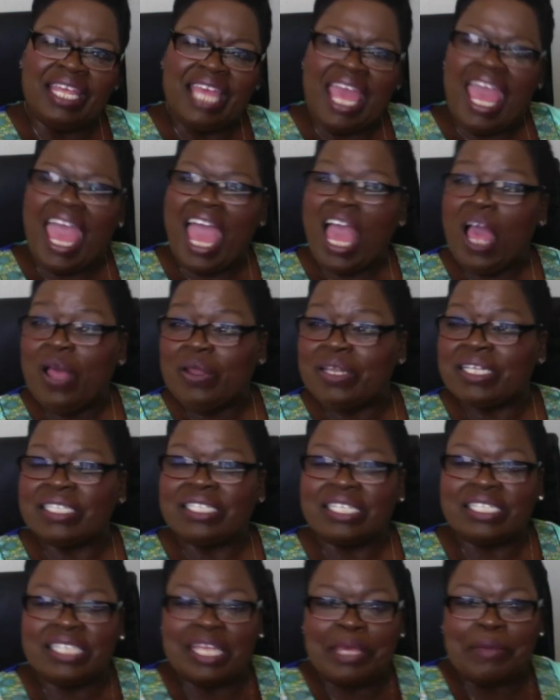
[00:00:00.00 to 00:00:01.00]
how does
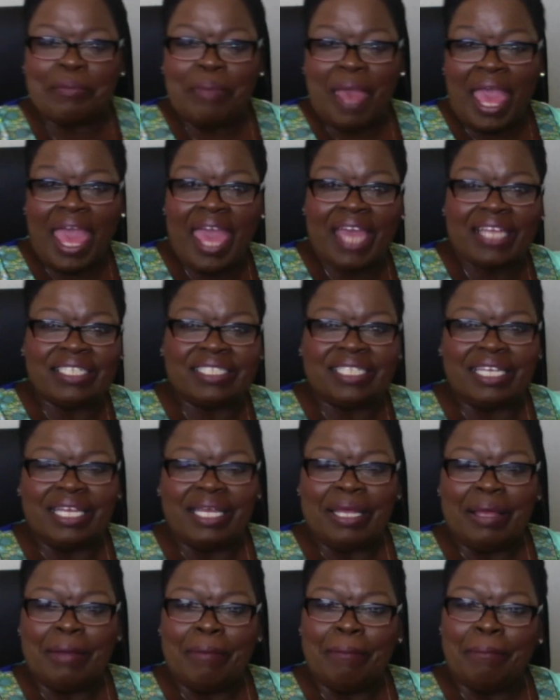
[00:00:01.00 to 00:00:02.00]
this impact
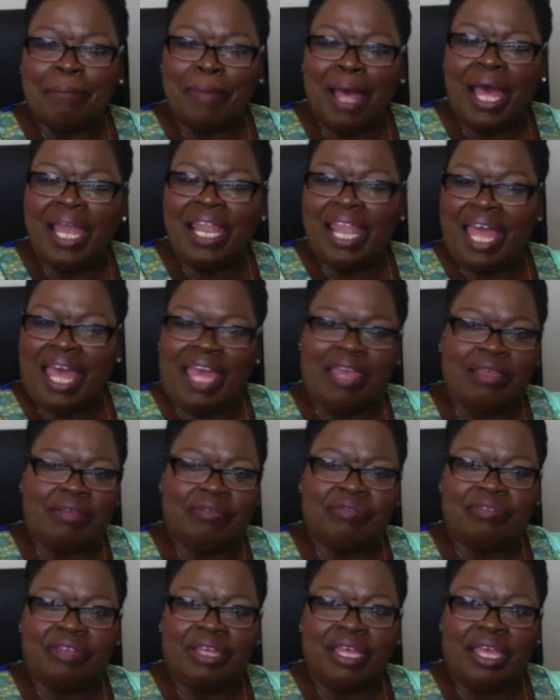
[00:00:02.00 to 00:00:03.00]
my life?